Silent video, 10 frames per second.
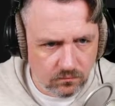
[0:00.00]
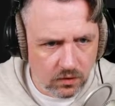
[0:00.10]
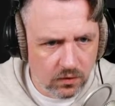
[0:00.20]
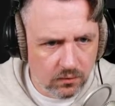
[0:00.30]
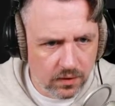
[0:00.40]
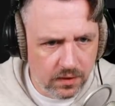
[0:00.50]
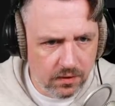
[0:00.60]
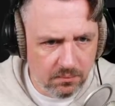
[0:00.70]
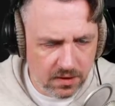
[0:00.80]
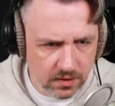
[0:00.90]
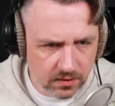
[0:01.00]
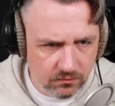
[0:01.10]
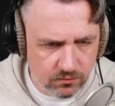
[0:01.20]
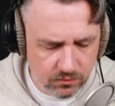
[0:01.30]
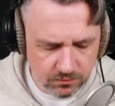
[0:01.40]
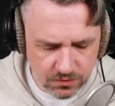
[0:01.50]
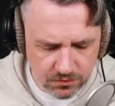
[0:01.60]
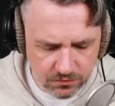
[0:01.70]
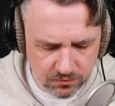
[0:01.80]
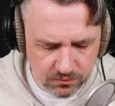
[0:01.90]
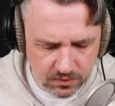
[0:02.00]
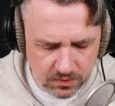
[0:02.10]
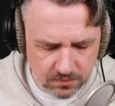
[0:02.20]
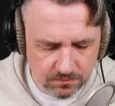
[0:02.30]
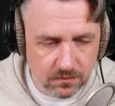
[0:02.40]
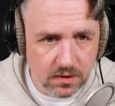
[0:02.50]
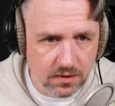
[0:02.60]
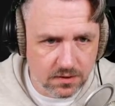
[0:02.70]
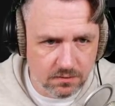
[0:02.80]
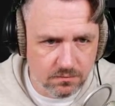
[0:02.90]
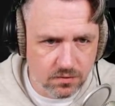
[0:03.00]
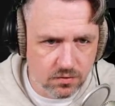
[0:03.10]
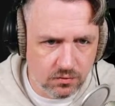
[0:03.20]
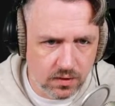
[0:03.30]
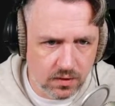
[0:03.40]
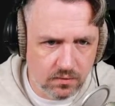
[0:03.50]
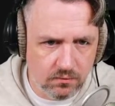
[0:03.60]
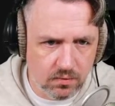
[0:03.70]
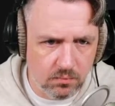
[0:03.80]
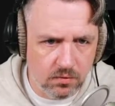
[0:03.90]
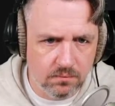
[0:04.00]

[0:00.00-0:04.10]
grid and make it conform to custom string convertible,